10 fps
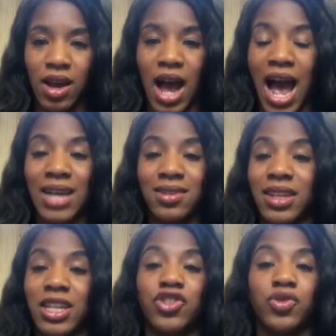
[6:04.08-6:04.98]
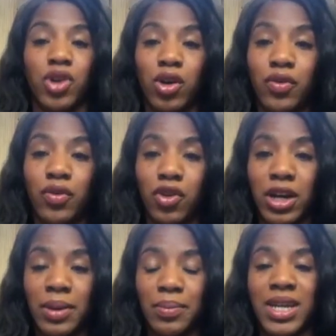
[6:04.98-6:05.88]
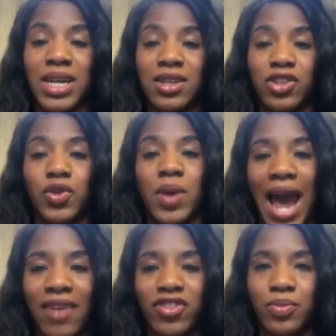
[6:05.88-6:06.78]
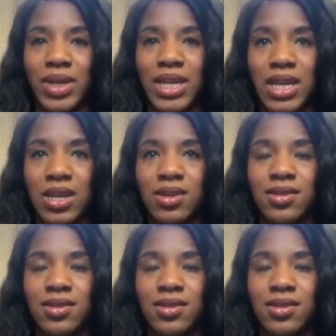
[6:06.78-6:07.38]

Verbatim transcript: I say that you go for it because you have to be